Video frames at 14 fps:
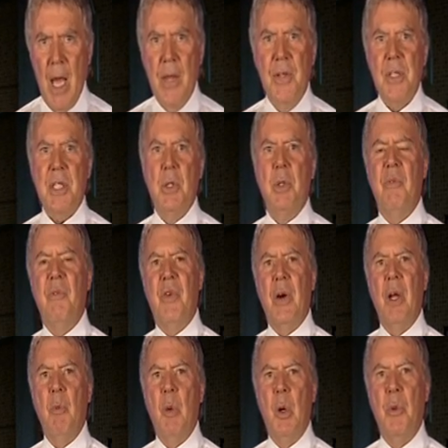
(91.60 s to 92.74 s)
This could
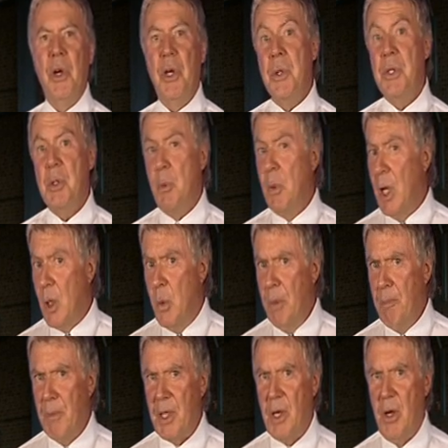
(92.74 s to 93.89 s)
very well reduce
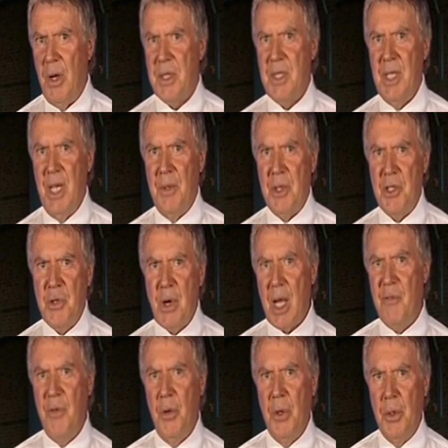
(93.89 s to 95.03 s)
re-equipment costs down the track
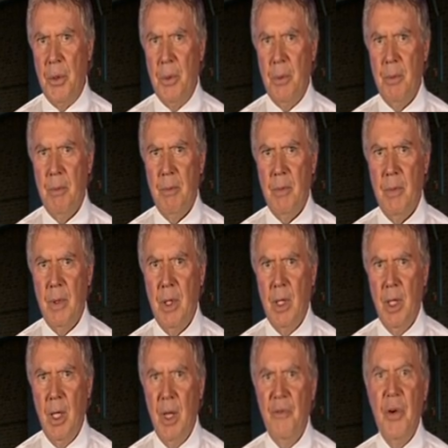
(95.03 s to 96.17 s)
for you.
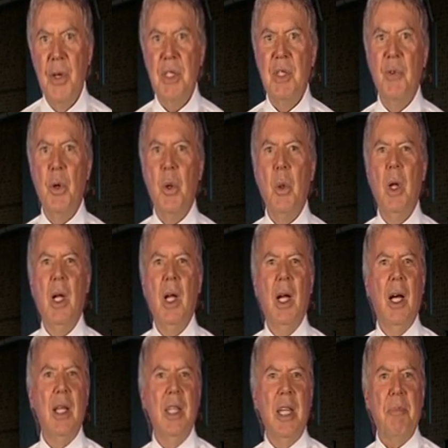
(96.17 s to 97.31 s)
First of all,
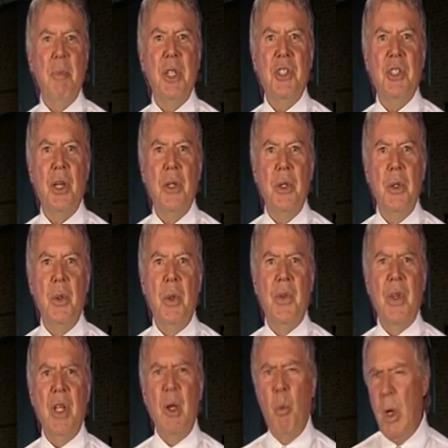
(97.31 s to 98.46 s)
let me show you
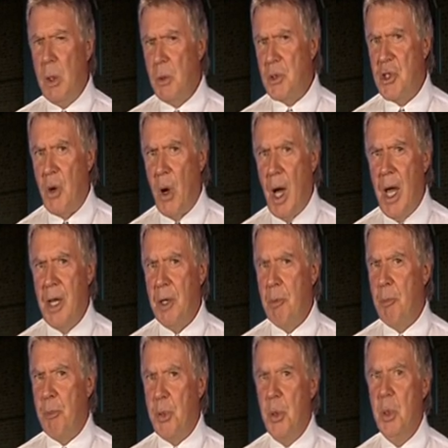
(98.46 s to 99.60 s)
the well-tried
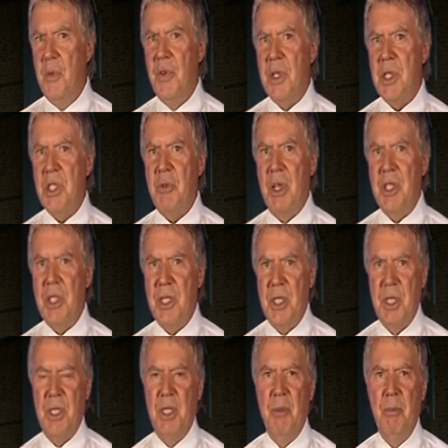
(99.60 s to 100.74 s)
and proven stretcher
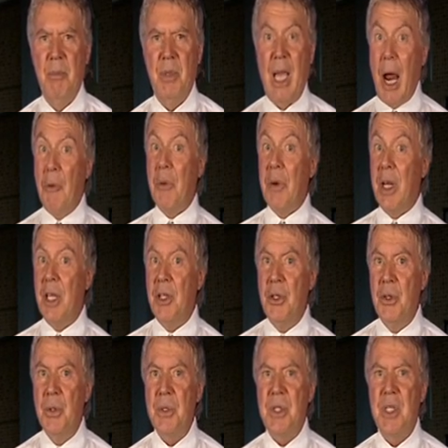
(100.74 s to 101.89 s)
system currently in
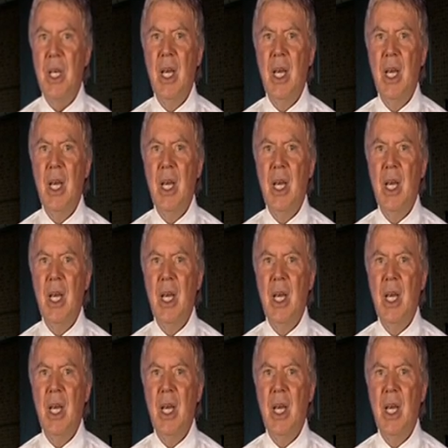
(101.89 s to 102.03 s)
use